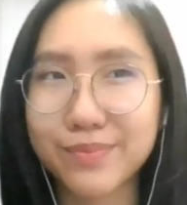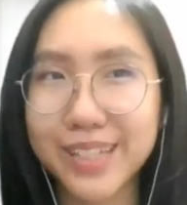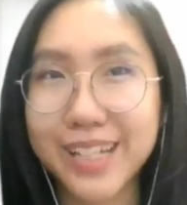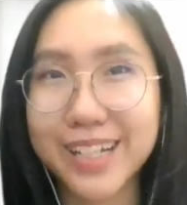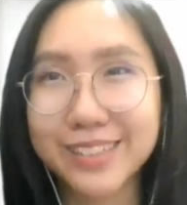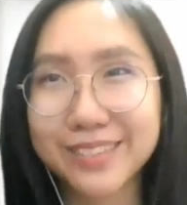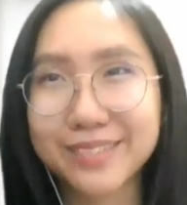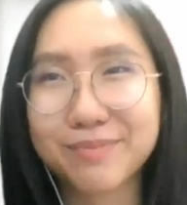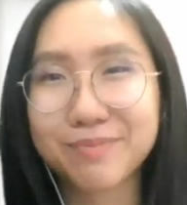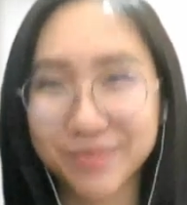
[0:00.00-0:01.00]
Yeah.
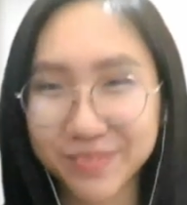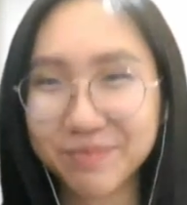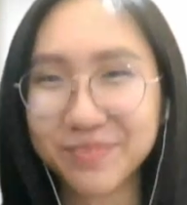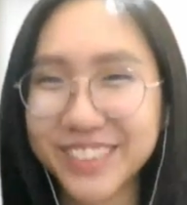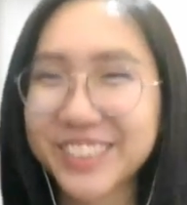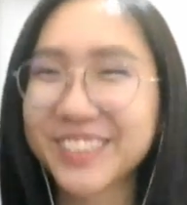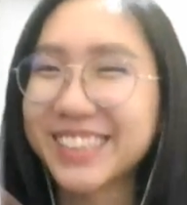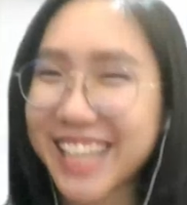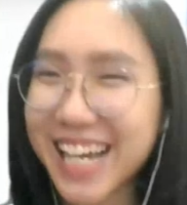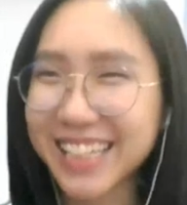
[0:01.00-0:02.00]
So
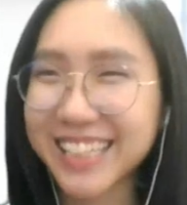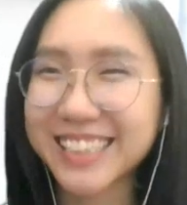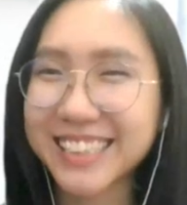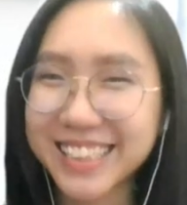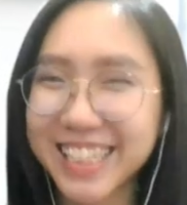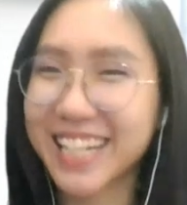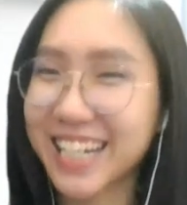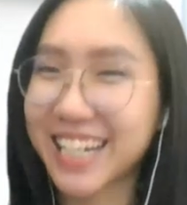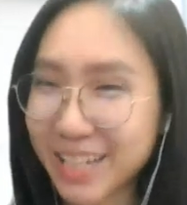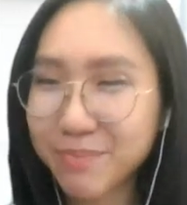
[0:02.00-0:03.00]
that is an
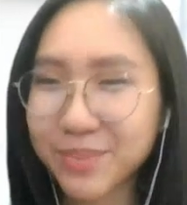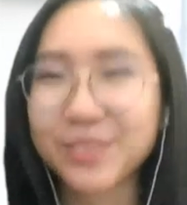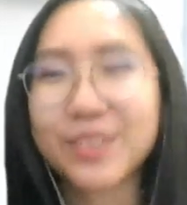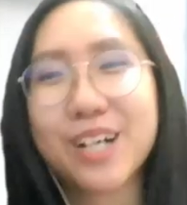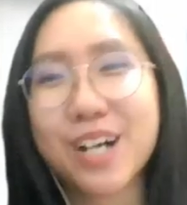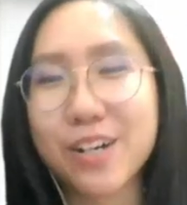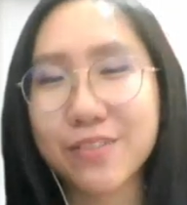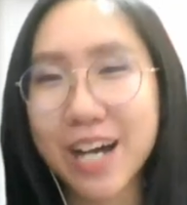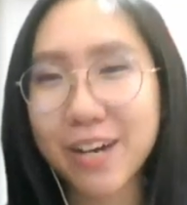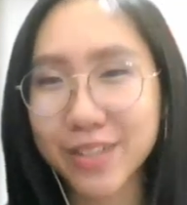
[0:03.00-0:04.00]
example of
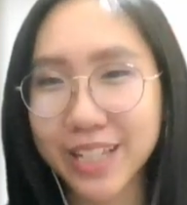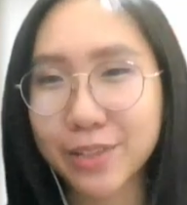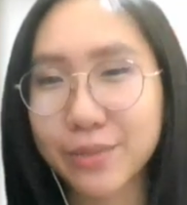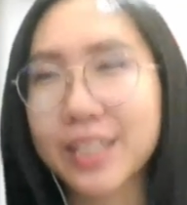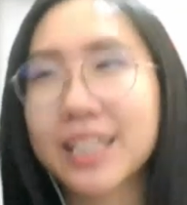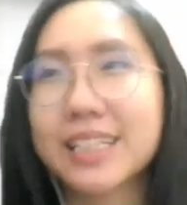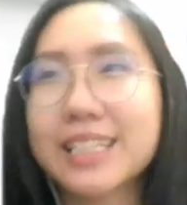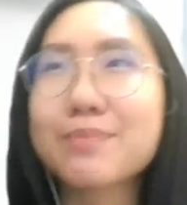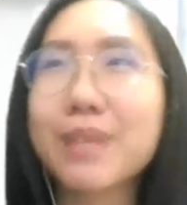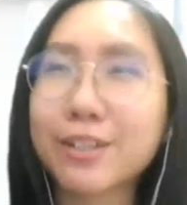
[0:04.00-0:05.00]
how you can do it.
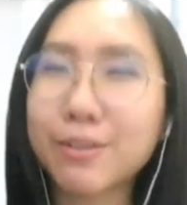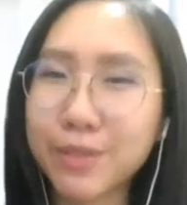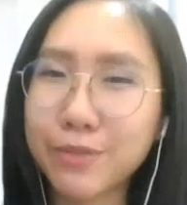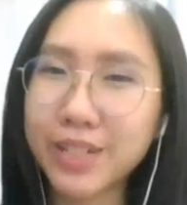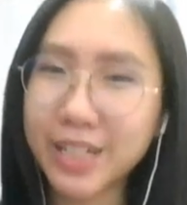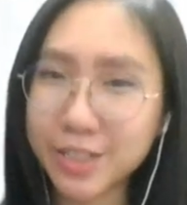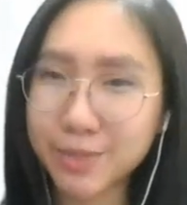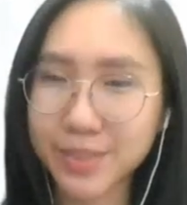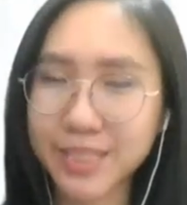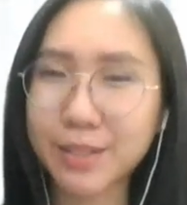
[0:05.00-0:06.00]
This might not be
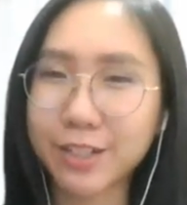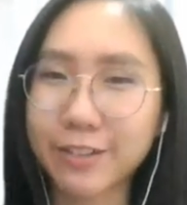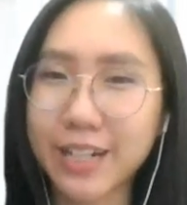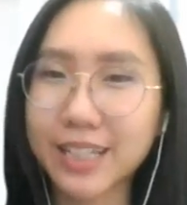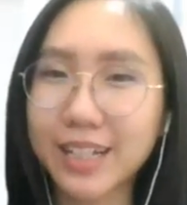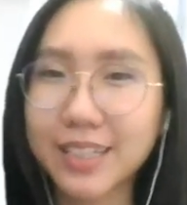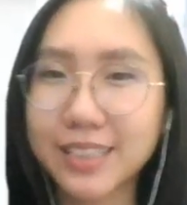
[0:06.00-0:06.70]
100% correct lah.